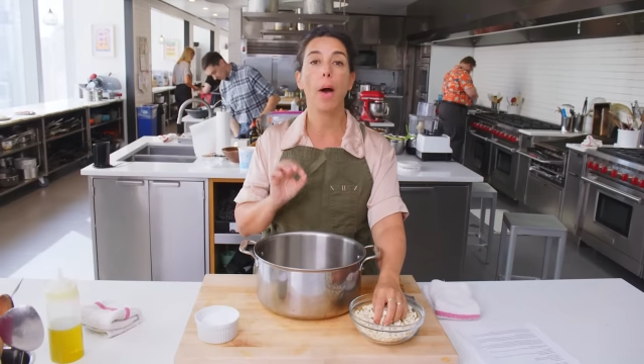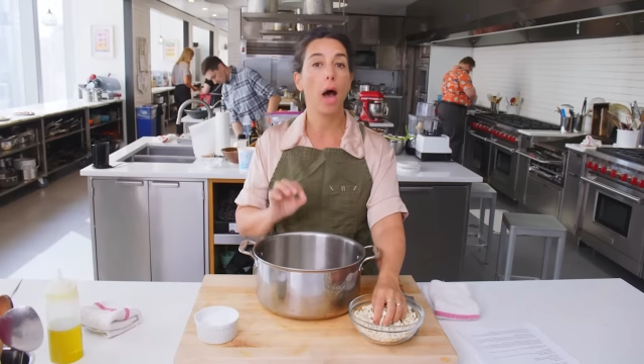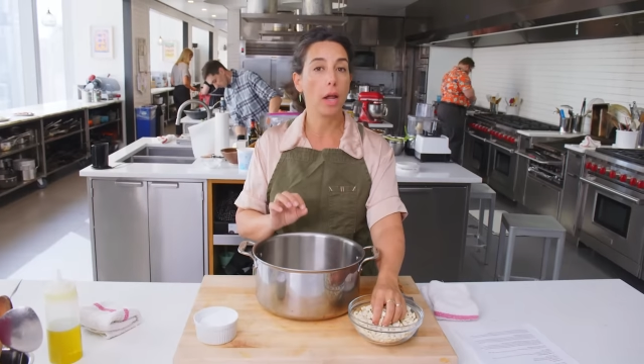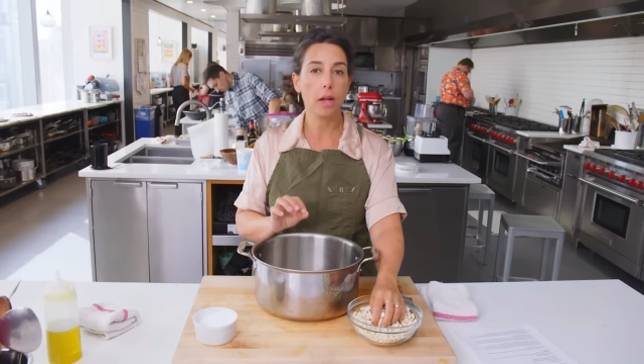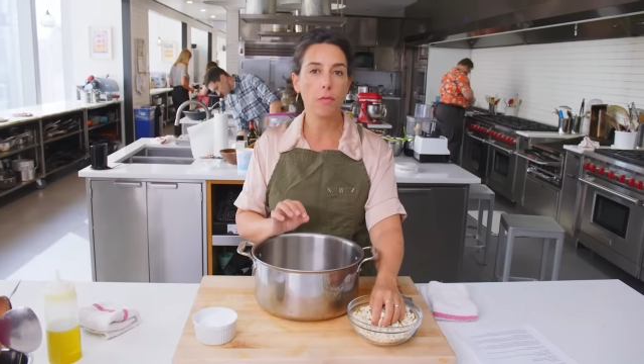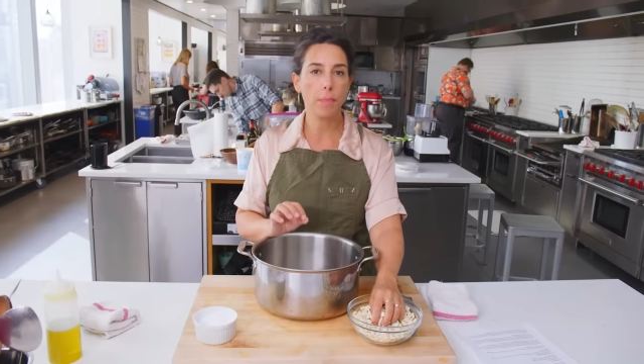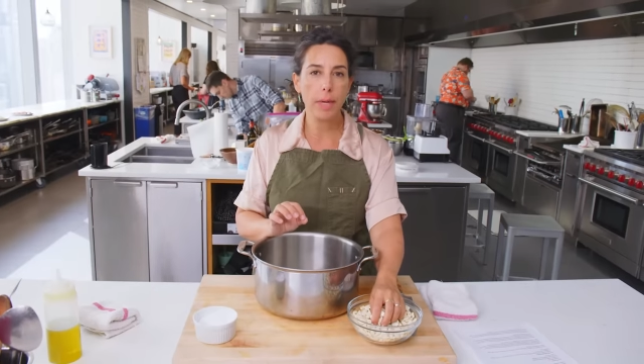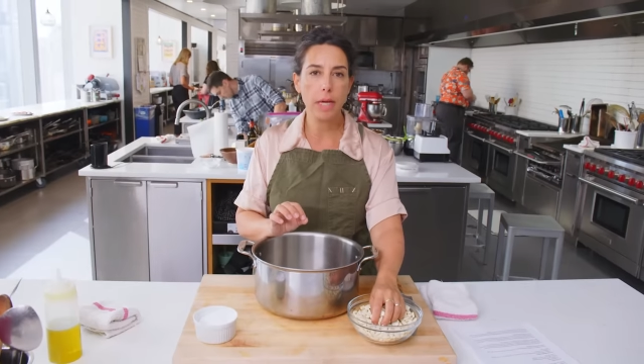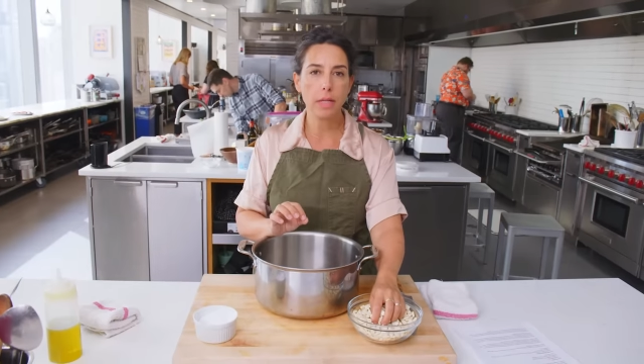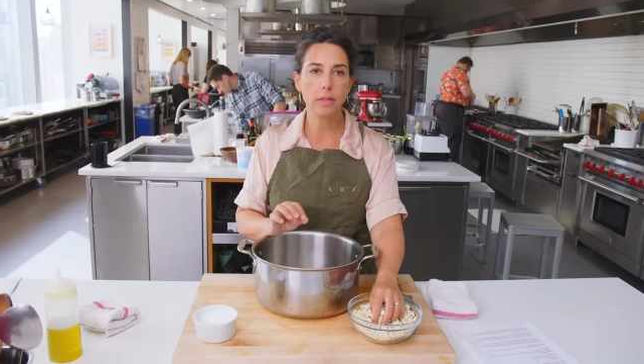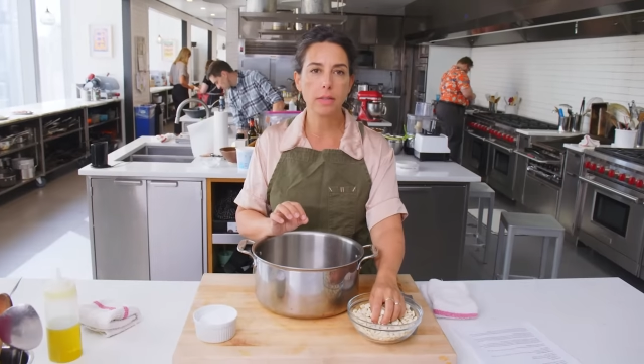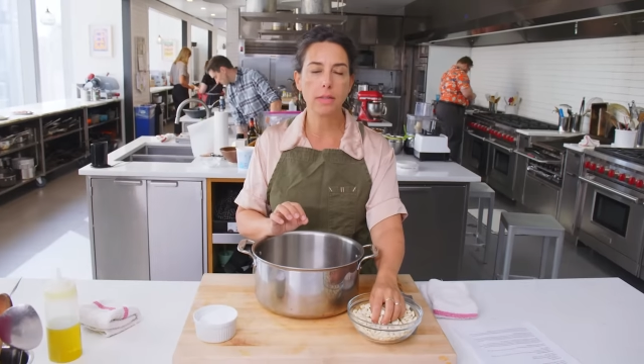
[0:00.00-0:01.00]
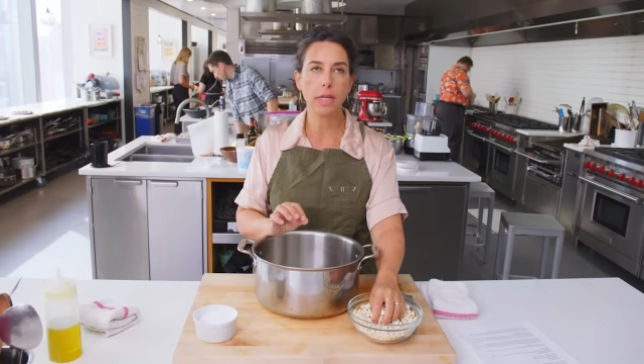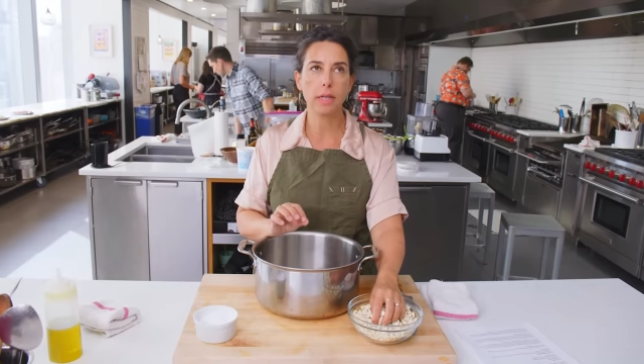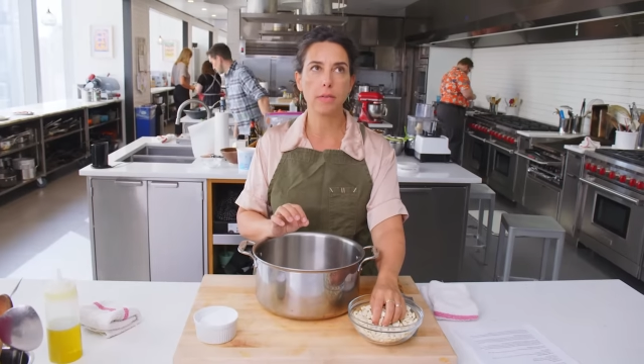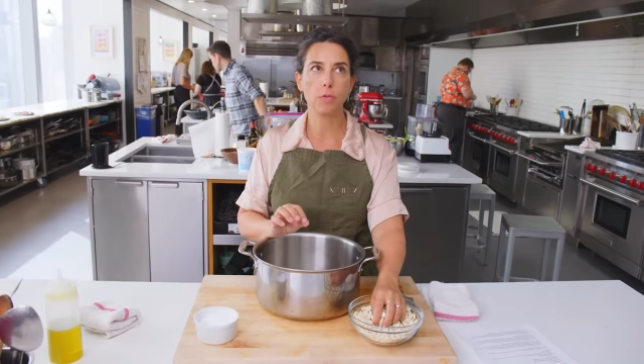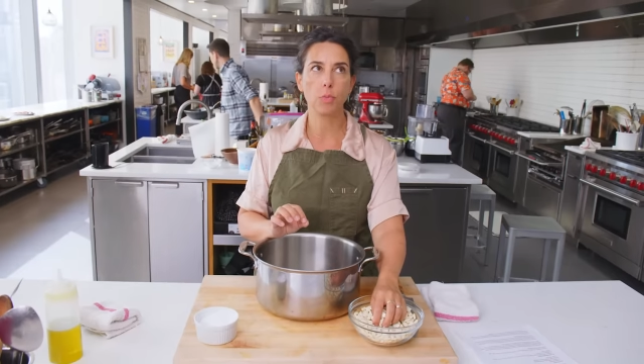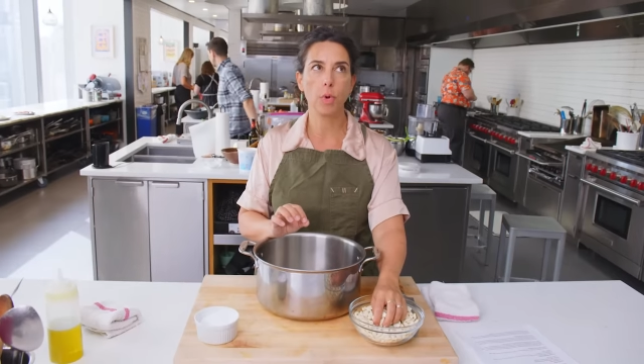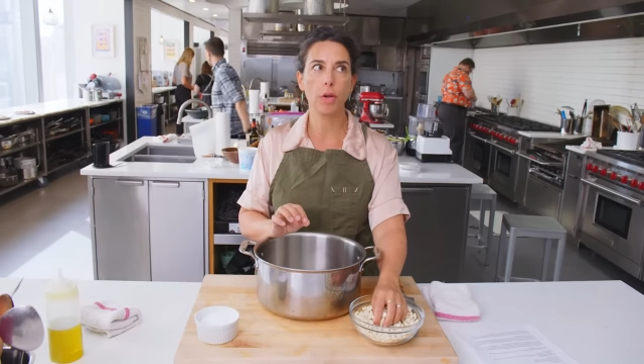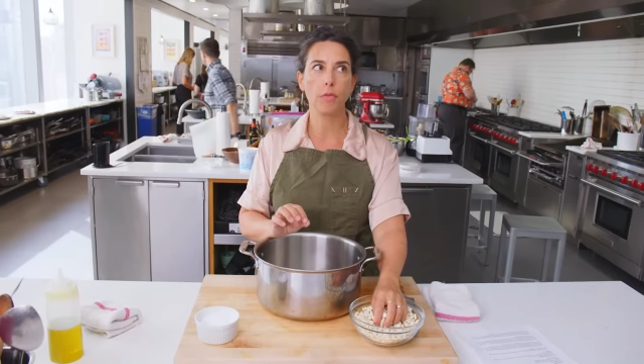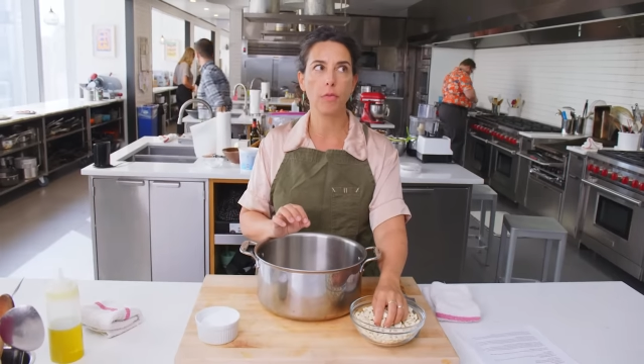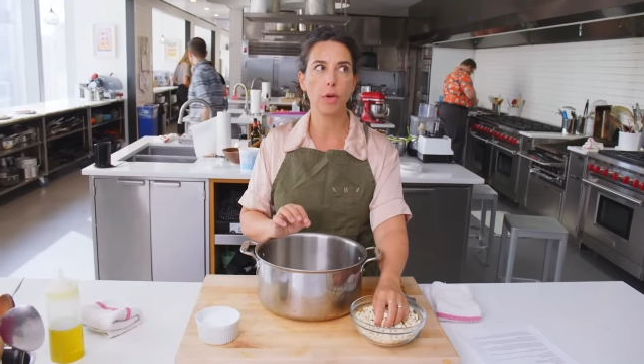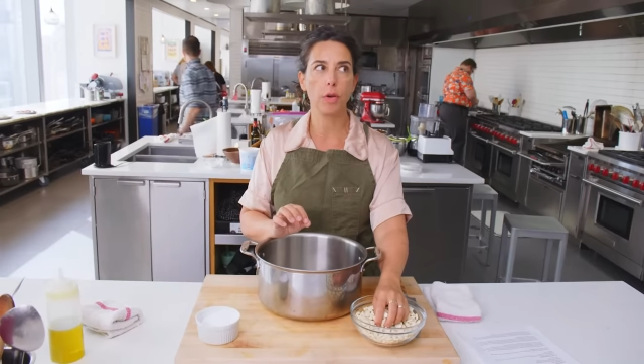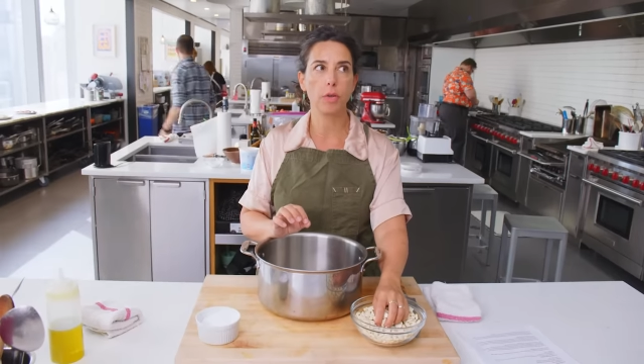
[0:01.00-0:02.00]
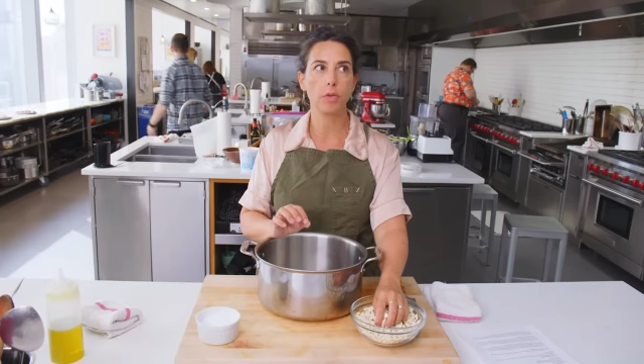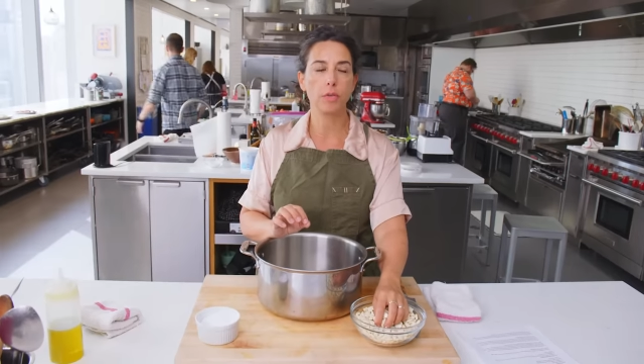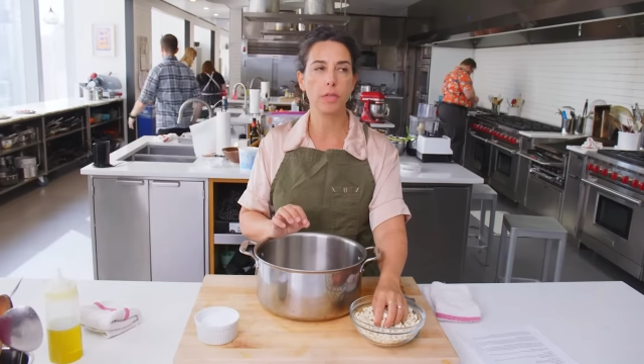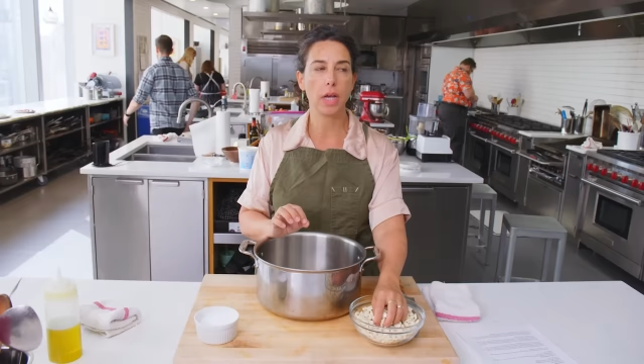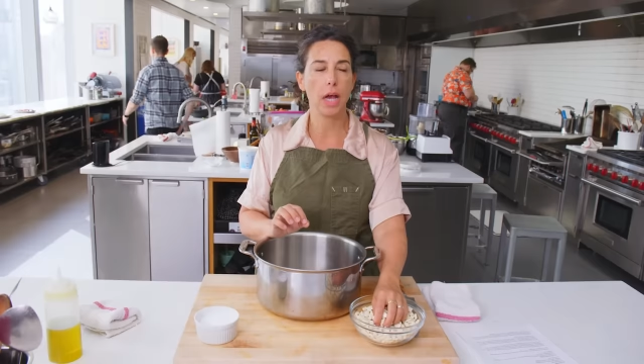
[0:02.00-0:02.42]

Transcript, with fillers: pot of beans is one of those.